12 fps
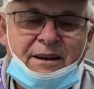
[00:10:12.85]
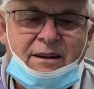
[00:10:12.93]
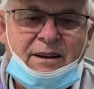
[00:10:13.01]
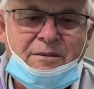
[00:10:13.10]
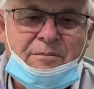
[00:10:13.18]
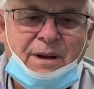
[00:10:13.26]

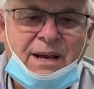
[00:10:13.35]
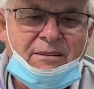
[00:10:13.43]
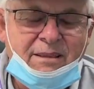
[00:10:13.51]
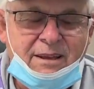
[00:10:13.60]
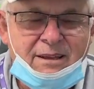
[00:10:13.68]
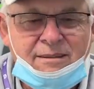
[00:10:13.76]
About
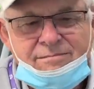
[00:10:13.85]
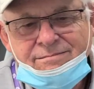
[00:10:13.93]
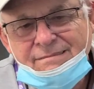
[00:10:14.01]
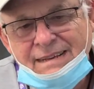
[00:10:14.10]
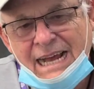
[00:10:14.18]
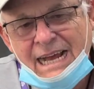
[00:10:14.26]

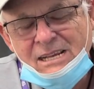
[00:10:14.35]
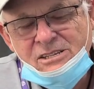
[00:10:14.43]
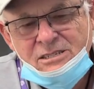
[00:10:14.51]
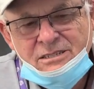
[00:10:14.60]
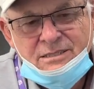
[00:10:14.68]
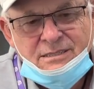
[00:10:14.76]

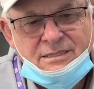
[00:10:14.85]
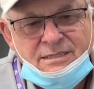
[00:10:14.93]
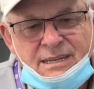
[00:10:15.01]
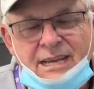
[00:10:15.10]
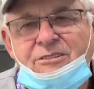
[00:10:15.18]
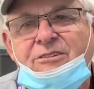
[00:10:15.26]

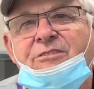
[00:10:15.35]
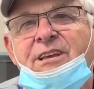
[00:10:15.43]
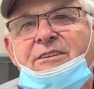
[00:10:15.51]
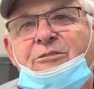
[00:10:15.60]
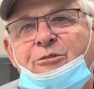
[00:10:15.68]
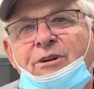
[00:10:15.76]
ninth or
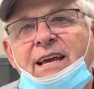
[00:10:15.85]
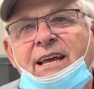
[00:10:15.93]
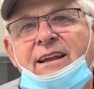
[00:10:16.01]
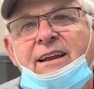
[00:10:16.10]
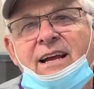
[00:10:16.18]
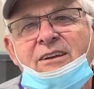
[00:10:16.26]
10th grade
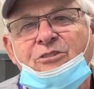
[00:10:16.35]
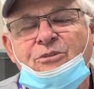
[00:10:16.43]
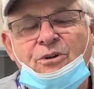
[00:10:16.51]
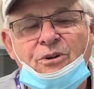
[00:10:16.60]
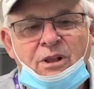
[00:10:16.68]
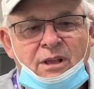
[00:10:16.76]
in high school,